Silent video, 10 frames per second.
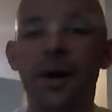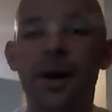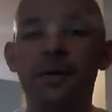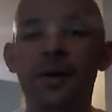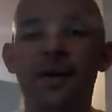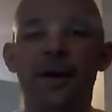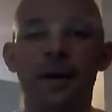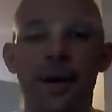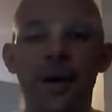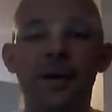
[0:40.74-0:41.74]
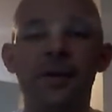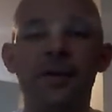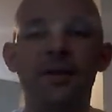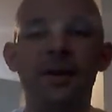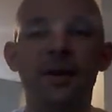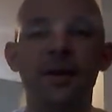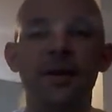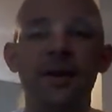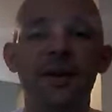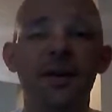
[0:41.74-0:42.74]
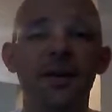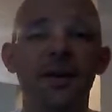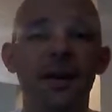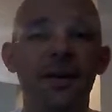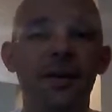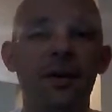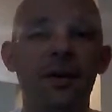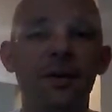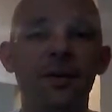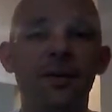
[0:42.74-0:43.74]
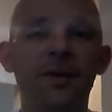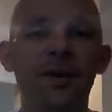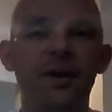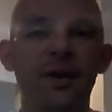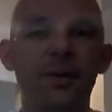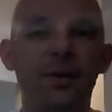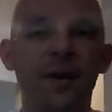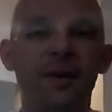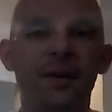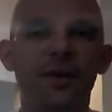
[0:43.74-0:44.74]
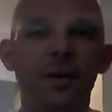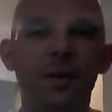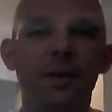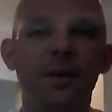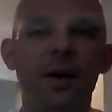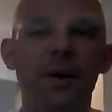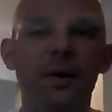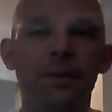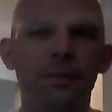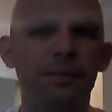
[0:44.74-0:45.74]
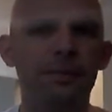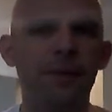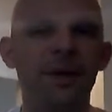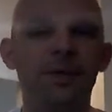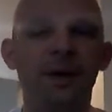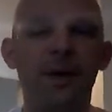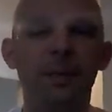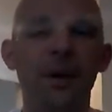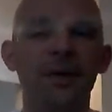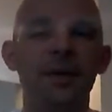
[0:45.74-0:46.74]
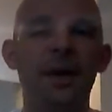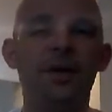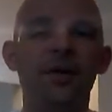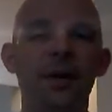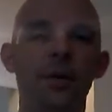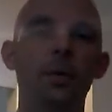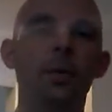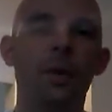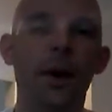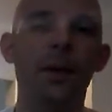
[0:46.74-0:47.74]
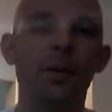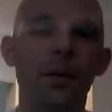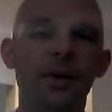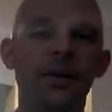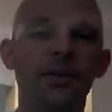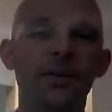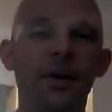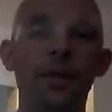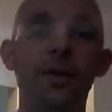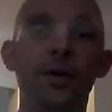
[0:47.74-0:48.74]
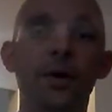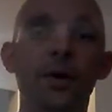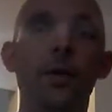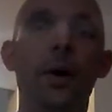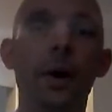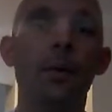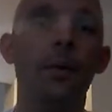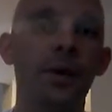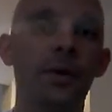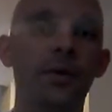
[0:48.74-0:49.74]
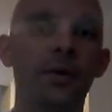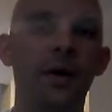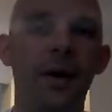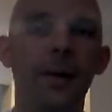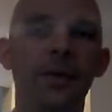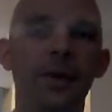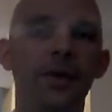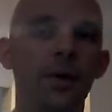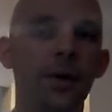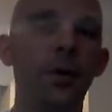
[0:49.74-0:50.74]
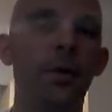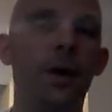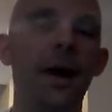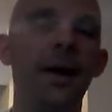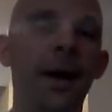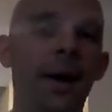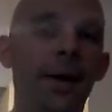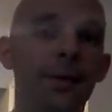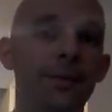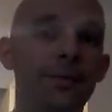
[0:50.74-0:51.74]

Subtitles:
I've looked online to see, and there are things that show you how it's done, but they don't tell you why it works. So I'm gonna show you why it works. Okay, show you why and how.